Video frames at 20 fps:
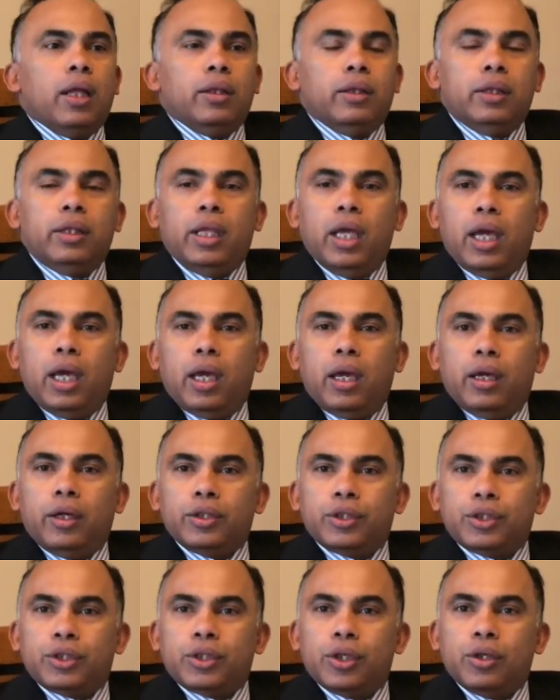they
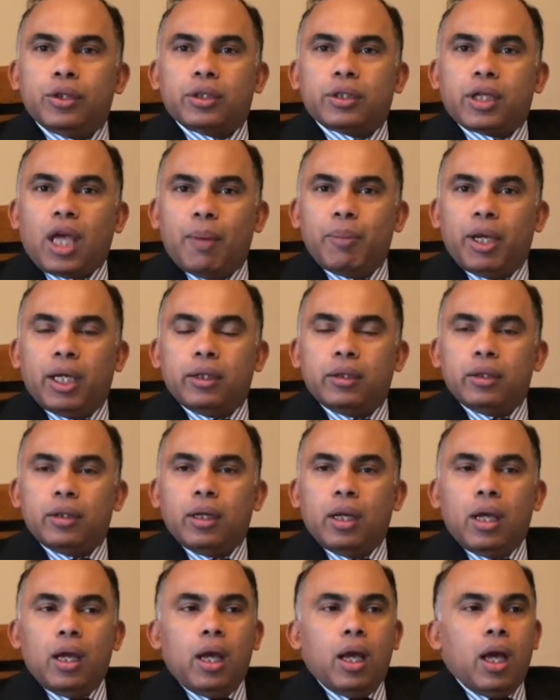should come
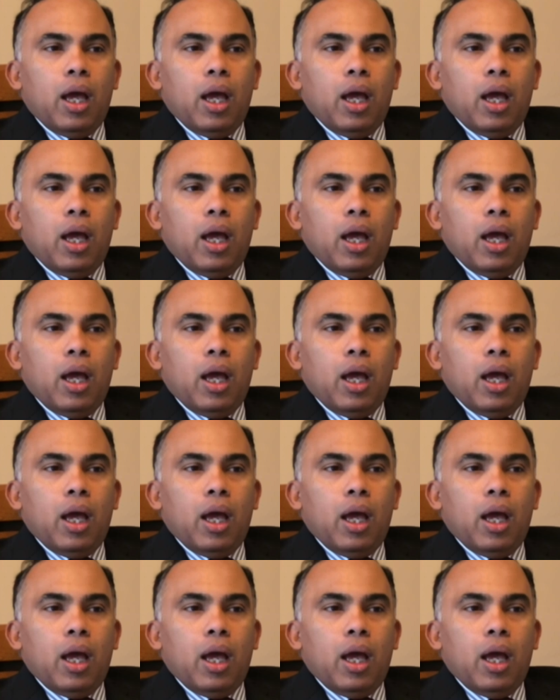in